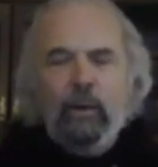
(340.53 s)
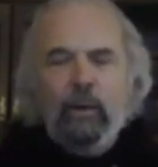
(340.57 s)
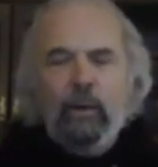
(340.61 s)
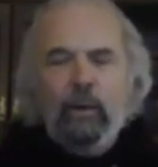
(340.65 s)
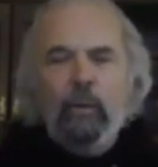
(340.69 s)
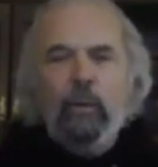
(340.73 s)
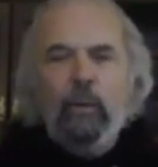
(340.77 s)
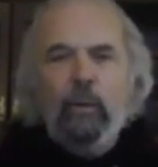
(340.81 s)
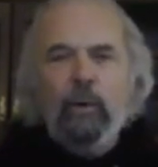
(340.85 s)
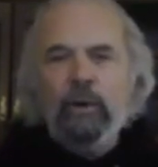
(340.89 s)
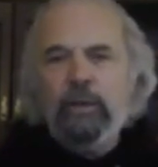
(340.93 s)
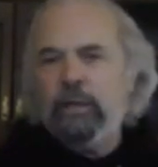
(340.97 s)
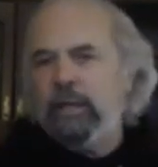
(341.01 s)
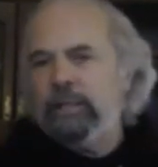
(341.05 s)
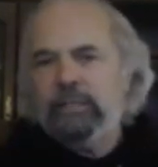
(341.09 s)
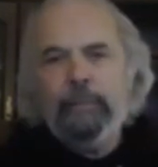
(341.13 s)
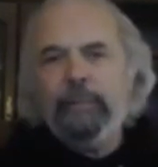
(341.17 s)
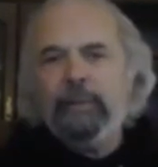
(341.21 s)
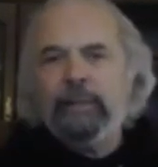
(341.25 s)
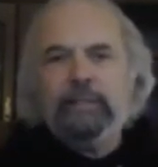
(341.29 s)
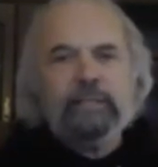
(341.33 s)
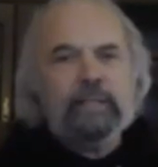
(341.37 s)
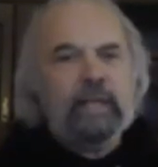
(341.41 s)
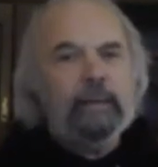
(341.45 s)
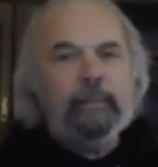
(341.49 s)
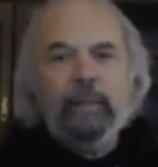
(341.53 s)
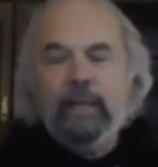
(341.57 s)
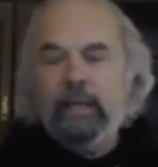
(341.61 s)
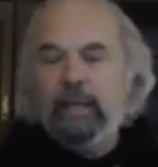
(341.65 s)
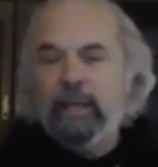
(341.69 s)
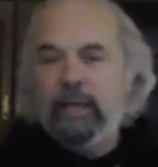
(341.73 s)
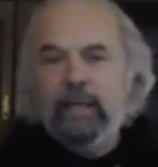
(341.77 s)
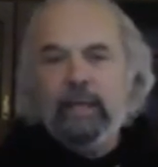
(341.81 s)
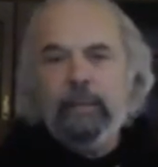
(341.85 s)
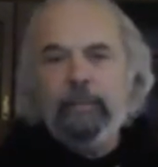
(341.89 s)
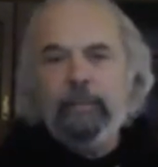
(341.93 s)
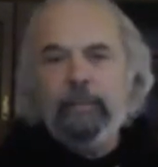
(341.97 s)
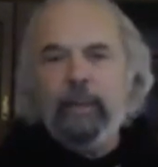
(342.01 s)
Or you can simply
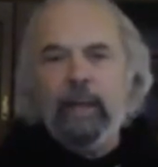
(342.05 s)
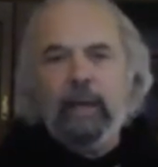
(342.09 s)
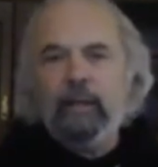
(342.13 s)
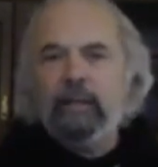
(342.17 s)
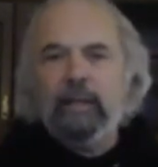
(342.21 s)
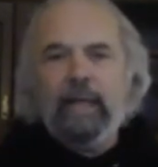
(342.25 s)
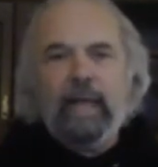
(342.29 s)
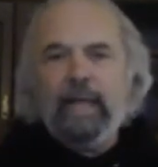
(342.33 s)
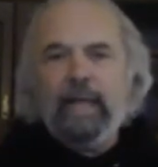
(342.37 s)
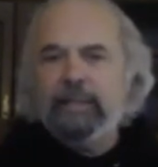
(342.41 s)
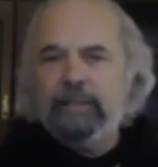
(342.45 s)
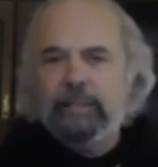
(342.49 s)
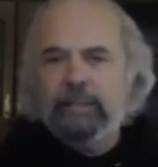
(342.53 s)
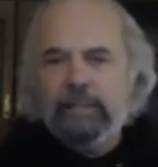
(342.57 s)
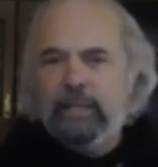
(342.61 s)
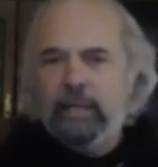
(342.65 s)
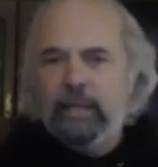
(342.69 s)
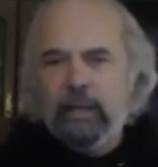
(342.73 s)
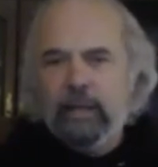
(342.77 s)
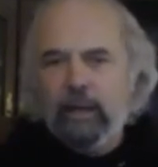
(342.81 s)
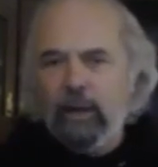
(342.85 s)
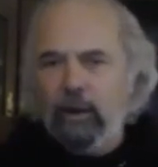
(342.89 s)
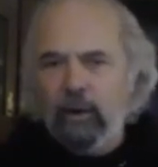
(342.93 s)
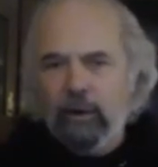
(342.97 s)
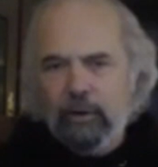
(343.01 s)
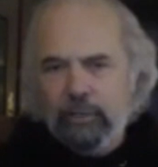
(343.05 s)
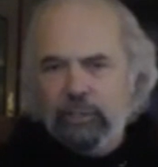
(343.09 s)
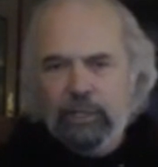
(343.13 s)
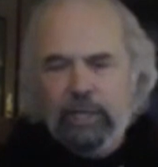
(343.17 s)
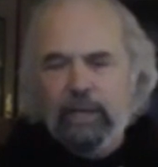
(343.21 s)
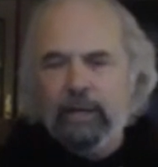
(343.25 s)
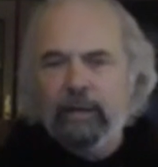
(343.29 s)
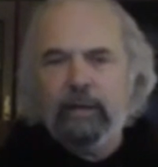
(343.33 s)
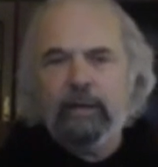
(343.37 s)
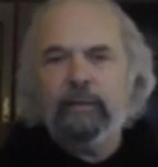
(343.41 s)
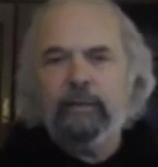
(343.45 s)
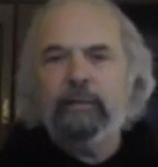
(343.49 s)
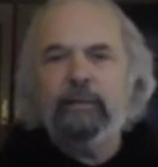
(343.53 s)
send me an email at
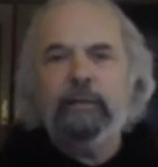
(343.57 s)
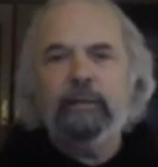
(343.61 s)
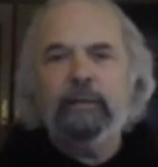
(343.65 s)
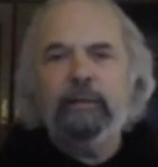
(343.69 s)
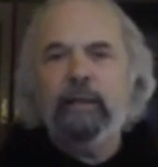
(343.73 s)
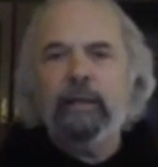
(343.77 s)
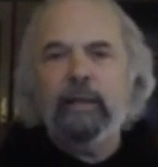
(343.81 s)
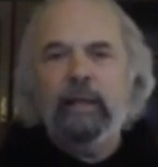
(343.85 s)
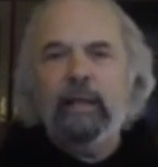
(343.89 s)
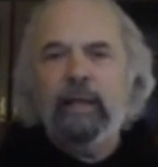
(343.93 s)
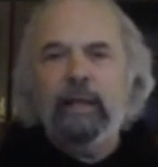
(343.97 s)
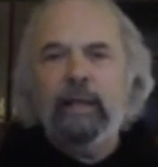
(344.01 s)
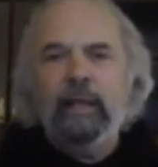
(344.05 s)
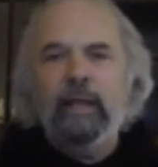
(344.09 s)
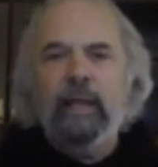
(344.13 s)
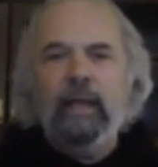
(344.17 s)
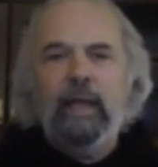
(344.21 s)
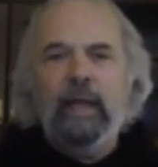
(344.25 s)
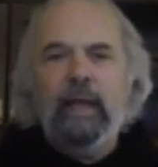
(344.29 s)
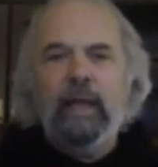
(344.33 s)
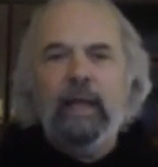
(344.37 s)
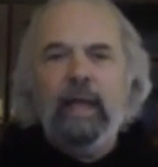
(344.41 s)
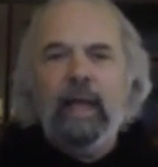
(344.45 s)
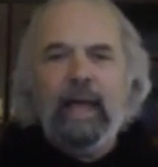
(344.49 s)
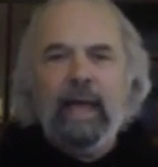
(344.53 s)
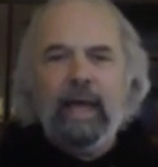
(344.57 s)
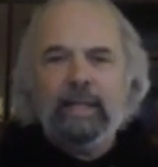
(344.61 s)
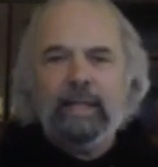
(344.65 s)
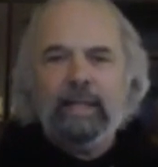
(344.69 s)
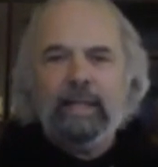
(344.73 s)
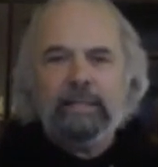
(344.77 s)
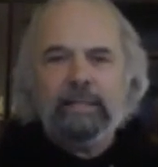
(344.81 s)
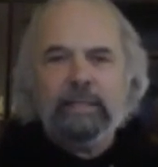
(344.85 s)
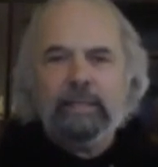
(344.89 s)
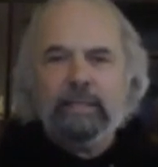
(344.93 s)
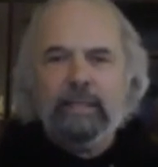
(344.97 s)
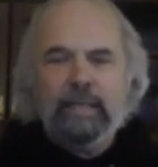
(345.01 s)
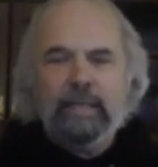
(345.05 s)
dkarchere.com. at
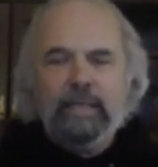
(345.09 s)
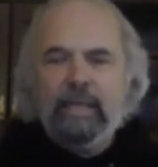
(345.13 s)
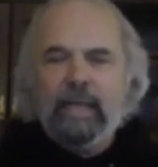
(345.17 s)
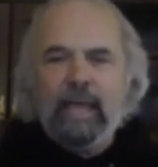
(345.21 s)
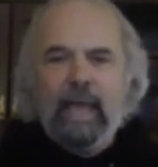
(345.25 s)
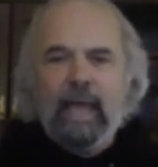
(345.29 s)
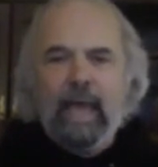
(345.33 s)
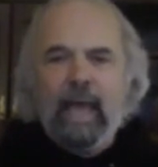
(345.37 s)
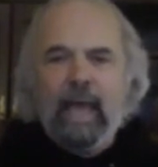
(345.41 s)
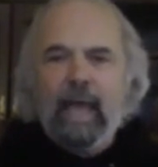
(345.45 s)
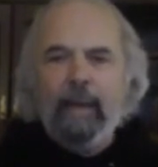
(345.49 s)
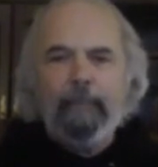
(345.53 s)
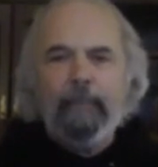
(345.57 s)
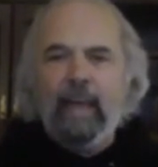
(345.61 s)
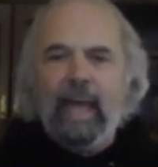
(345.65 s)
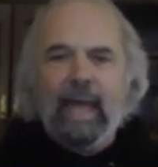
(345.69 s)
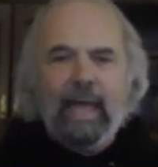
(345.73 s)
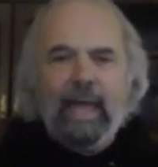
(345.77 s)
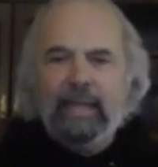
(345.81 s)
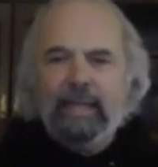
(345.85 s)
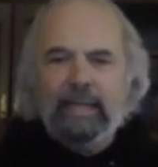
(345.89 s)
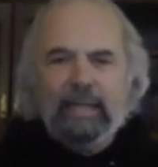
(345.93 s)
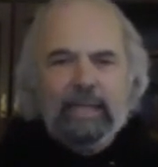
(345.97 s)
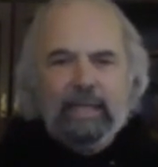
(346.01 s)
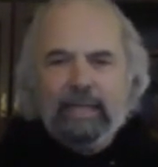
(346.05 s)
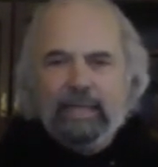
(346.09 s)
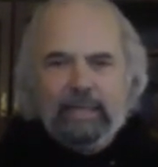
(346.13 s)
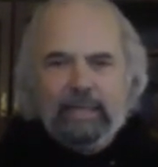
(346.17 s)
emnet.org.